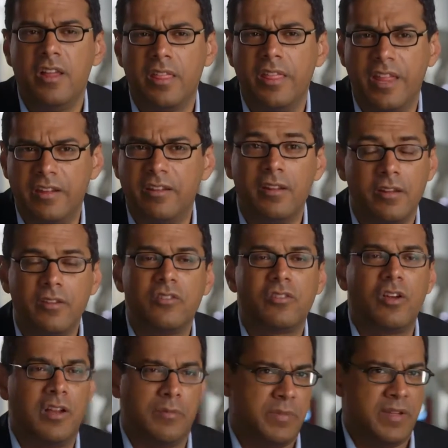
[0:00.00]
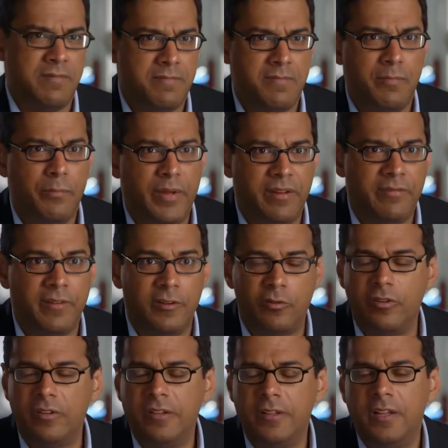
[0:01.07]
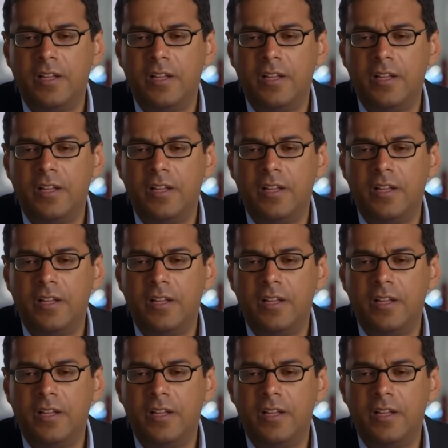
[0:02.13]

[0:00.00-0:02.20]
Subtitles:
that's going to be beneficial.